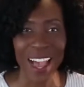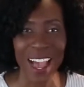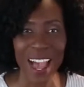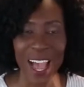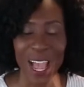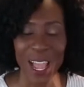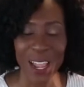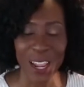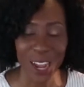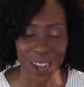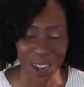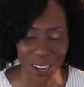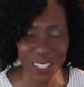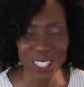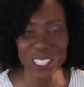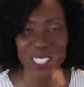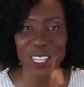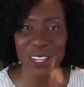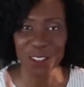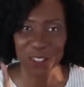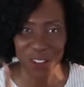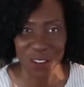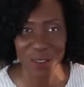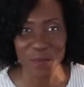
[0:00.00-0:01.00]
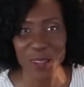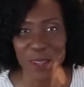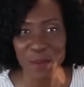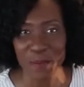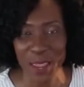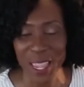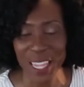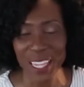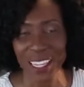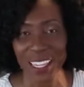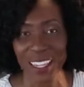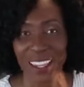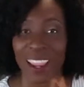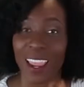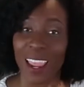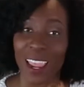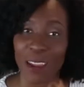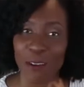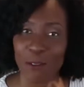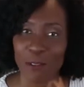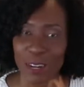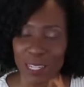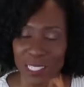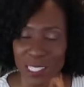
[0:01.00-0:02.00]
I also will be making
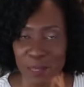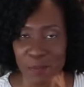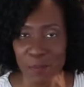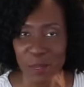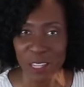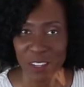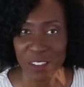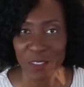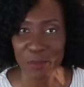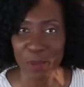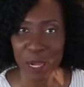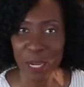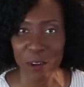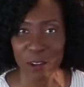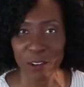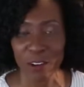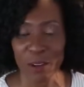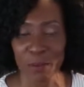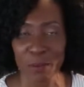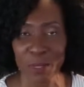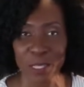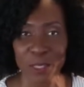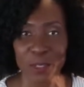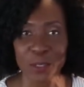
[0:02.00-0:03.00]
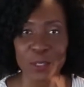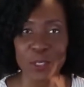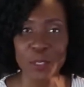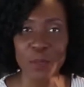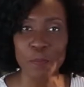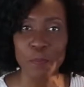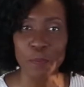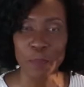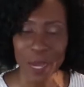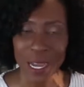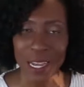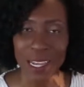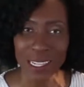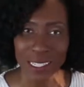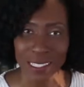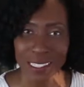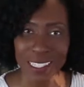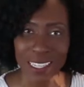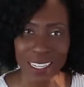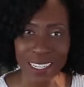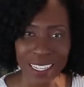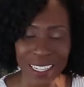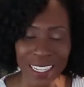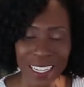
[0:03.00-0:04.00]
a recipe of my grandmother's,
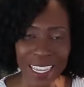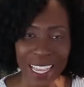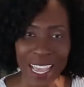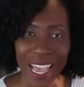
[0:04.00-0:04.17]
but